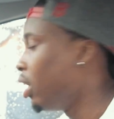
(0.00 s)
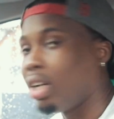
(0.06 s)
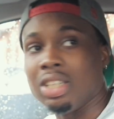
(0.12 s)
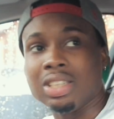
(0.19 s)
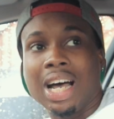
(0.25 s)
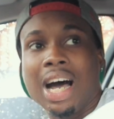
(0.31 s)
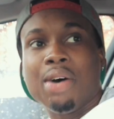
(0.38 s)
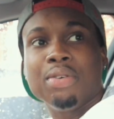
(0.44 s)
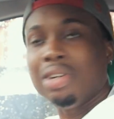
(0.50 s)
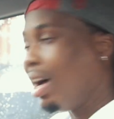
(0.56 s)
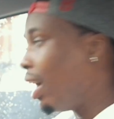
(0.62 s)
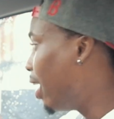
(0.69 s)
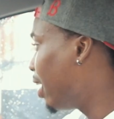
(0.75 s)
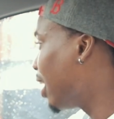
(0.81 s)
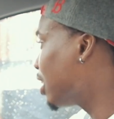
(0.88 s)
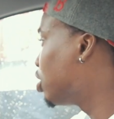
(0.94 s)
Because I'd
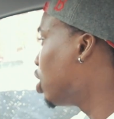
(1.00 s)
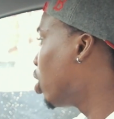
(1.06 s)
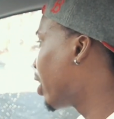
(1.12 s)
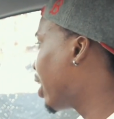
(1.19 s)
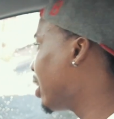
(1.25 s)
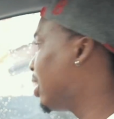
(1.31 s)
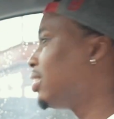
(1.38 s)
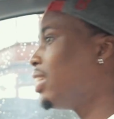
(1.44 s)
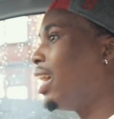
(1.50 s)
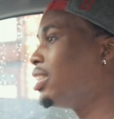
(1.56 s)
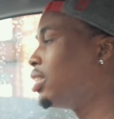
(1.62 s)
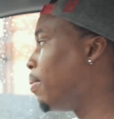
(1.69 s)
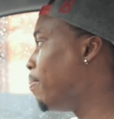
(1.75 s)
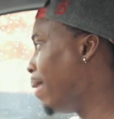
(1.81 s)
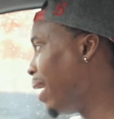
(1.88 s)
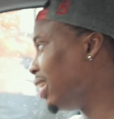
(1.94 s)
actually look at this as
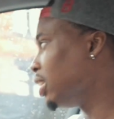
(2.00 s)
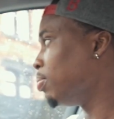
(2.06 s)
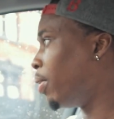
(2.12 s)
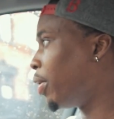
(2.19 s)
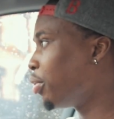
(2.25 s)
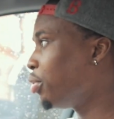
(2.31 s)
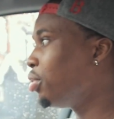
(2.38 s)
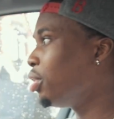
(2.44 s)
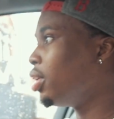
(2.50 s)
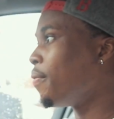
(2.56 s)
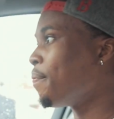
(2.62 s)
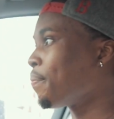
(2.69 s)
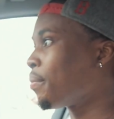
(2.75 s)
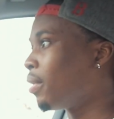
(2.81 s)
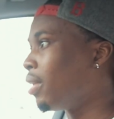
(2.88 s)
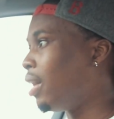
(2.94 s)
the base model,
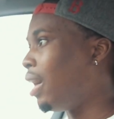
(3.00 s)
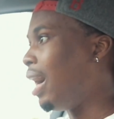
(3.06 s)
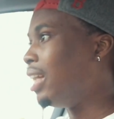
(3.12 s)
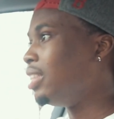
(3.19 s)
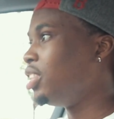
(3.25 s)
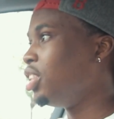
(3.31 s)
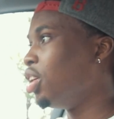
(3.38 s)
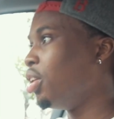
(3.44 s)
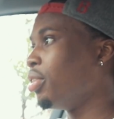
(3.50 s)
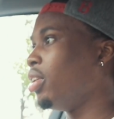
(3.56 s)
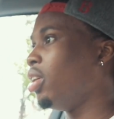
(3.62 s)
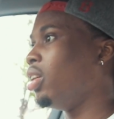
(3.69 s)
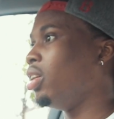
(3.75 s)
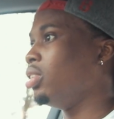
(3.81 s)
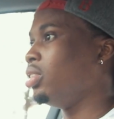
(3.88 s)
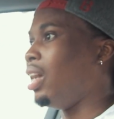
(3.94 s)
as you know,
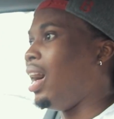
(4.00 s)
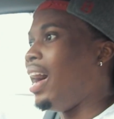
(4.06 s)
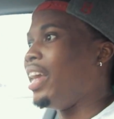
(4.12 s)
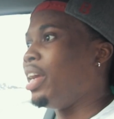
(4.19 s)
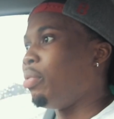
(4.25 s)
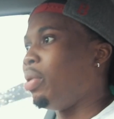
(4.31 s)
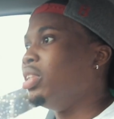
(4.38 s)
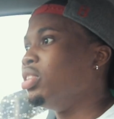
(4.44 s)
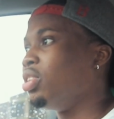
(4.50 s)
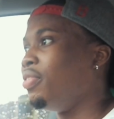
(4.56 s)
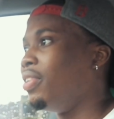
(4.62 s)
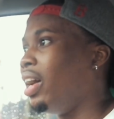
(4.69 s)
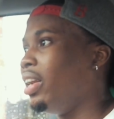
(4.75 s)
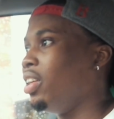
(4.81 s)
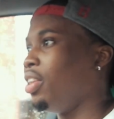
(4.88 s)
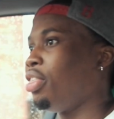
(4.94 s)
the higher end stuff
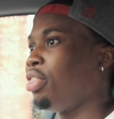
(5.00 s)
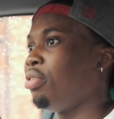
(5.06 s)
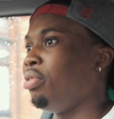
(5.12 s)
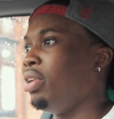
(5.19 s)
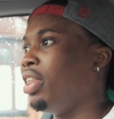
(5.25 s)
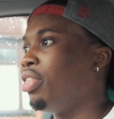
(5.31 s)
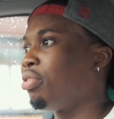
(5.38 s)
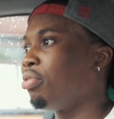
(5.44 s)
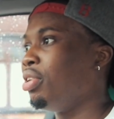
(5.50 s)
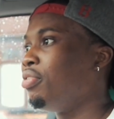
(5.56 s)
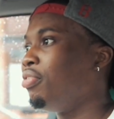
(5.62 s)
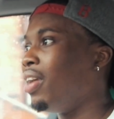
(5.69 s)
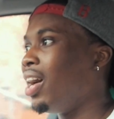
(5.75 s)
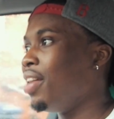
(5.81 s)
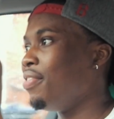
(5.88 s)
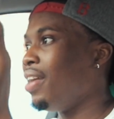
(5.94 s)
like the
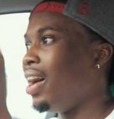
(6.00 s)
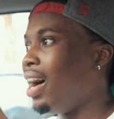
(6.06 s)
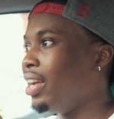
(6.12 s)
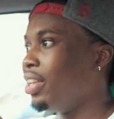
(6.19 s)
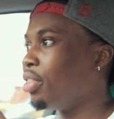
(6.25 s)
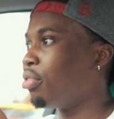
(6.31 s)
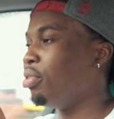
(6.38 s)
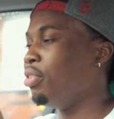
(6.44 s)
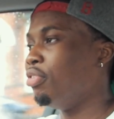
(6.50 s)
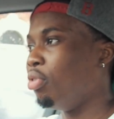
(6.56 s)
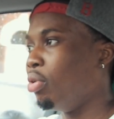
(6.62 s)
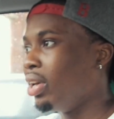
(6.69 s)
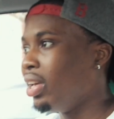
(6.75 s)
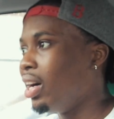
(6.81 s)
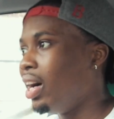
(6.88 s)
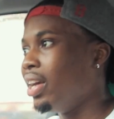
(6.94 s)
335i, the
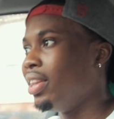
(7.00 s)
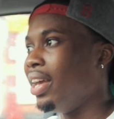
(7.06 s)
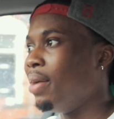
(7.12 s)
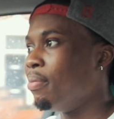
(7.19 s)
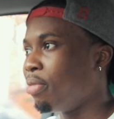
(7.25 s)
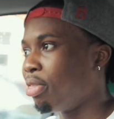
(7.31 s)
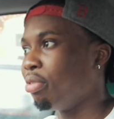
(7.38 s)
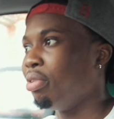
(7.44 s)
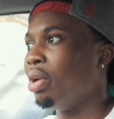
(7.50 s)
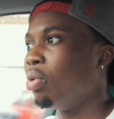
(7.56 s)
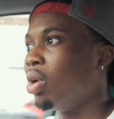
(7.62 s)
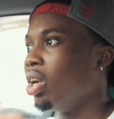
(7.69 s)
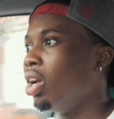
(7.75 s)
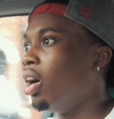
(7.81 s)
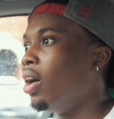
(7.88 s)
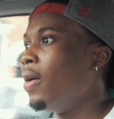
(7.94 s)
340i, the M3 and
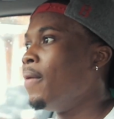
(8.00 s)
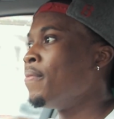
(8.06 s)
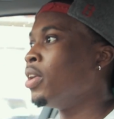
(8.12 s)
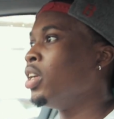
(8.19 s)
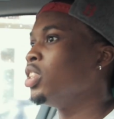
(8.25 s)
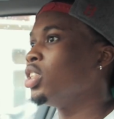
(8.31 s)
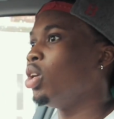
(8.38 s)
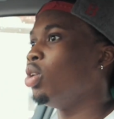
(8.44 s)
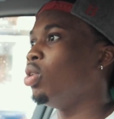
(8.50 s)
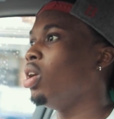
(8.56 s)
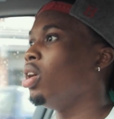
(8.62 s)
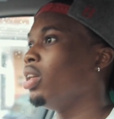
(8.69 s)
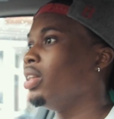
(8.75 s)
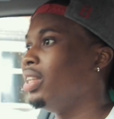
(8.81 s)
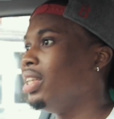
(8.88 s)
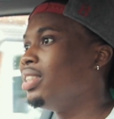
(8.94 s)
whatnot. So
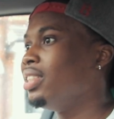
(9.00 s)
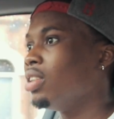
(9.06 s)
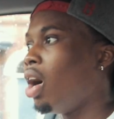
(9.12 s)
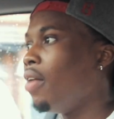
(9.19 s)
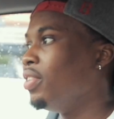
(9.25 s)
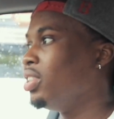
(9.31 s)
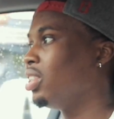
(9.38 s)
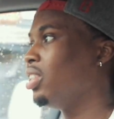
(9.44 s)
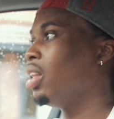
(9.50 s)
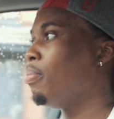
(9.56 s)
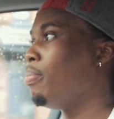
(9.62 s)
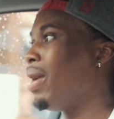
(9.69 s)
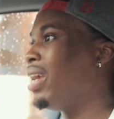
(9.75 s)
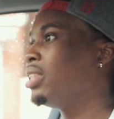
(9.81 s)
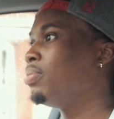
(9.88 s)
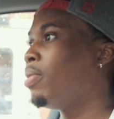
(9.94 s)
this is obviously the
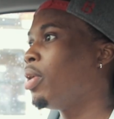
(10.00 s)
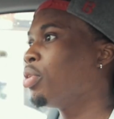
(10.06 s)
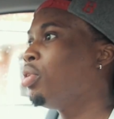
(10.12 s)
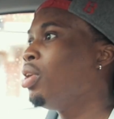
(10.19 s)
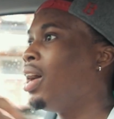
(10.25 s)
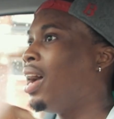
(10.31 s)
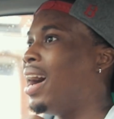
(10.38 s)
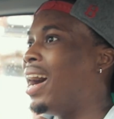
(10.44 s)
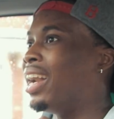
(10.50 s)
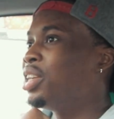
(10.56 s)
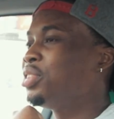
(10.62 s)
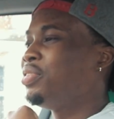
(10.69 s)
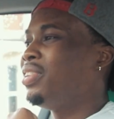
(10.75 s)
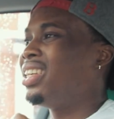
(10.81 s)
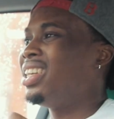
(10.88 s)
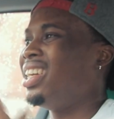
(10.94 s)
base model, and I
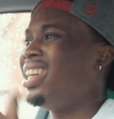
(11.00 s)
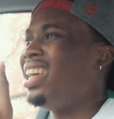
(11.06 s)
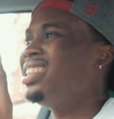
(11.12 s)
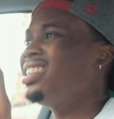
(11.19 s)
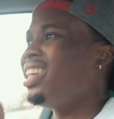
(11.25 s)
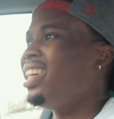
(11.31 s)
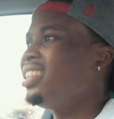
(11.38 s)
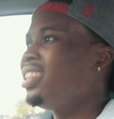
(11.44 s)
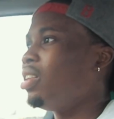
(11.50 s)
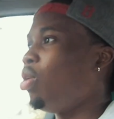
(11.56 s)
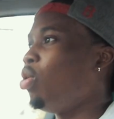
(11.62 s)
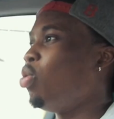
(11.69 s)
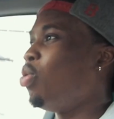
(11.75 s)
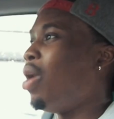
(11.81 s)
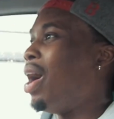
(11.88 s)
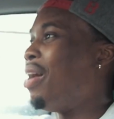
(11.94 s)
was thinking, is it, oh
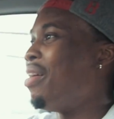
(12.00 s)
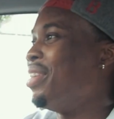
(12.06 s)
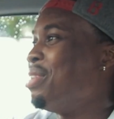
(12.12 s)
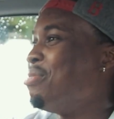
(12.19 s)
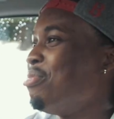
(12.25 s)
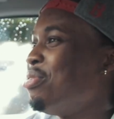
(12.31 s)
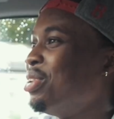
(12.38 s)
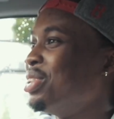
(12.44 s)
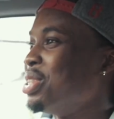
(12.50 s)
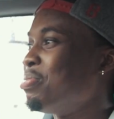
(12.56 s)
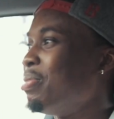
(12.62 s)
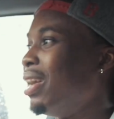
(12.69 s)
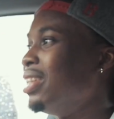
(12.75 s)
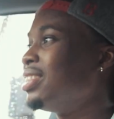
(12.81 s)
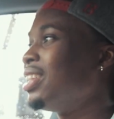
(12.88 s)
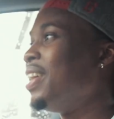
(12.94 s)
wow, an M4 just
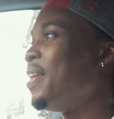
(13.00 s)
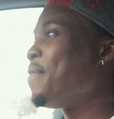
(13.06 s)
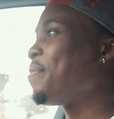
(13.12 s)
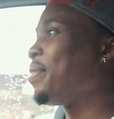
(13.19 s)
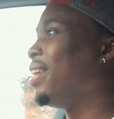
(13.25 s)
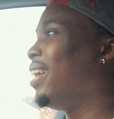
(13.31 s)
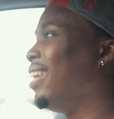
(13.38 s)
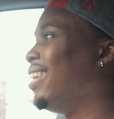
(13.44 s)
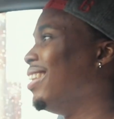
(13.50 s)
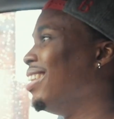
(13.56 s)
passed. And